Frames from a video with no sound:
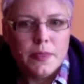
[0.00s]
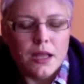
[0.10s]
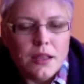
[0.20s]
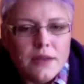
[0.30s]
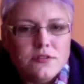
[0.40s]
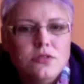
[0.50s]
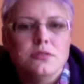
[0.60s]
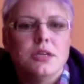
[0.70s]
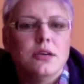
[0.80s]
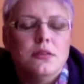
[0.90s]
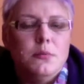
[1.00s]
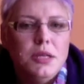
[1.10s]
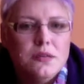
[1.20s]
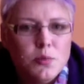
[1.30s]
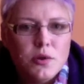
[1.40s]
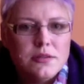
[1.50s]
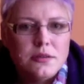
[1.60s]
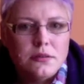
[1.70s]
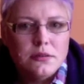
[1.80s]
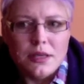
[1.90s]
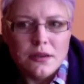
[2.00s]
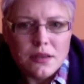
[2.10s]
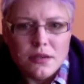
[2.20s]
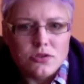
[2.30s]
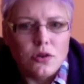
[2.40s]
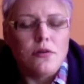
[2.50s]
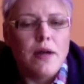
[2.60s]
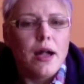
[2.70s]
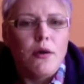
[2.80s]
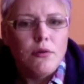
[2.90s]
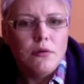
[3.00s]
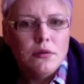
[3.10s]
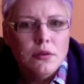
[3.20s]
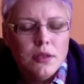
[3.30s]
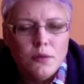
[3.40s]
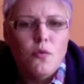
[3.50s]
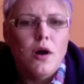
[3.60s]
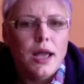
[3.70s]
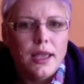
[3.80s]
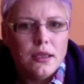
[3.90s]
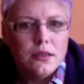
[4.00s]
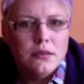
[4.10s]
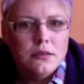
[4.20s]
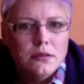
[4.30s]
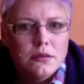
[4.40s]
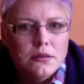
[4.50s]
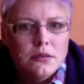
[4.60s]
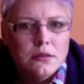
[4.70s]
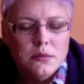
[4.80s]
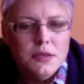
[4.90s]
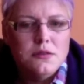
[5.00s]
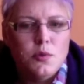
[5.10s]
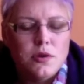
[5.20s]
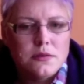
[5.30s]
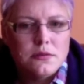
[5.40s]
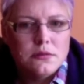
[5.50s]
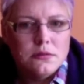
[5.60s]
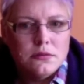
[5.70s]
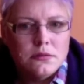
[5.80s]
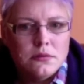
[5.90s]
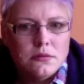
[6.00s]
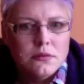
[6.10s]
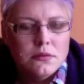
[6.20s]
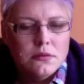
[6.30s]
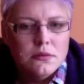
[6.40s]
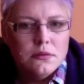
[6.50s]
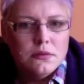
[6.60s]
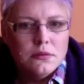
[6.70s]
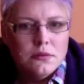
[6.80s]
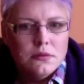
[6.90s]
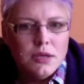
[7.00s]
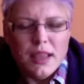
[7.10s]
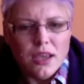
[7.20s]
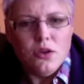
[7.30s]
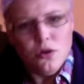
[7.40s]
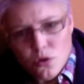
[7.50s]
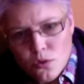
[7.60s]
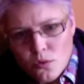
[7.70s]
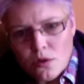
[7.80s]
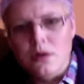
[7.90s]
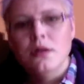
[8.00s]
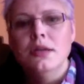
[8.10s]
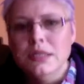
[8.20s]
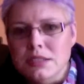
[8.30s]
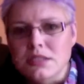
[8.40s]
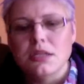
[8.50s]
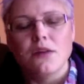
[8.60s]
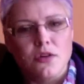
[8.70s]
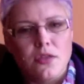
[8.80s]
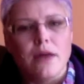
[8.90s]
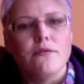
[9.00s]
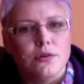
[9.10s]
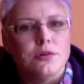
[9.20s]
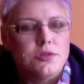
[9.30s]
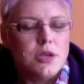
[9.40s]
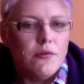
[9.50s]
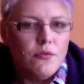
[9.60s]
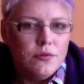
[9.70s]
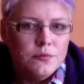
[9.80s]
All I have to do is tell you the meat is poison and show you how and why the meat is poisoned. And let you discover that for yourself.